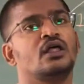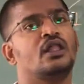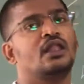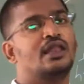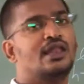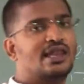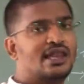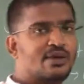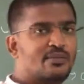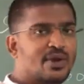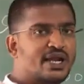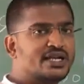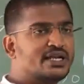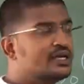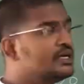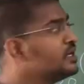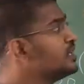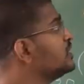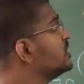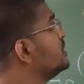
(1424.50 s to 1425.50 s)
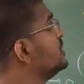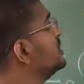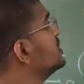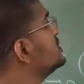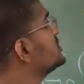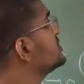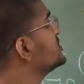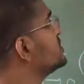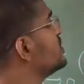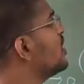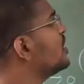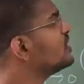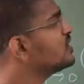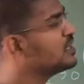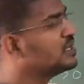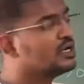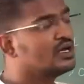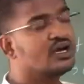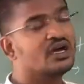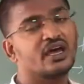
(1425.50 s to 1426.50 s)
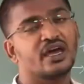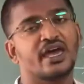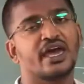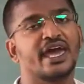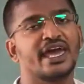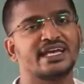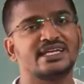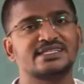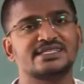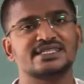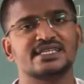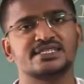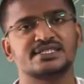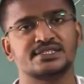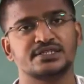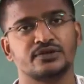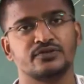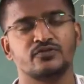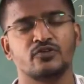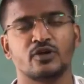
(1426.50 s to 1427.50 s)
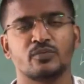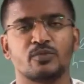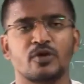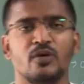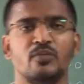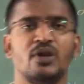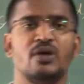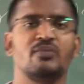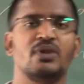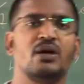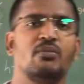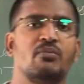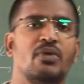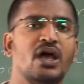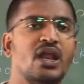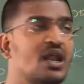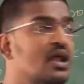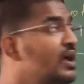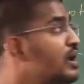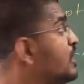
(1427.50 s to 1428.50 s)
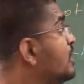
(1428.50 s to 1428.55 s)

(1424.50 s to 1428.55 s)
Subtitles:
limit does not exist for problem number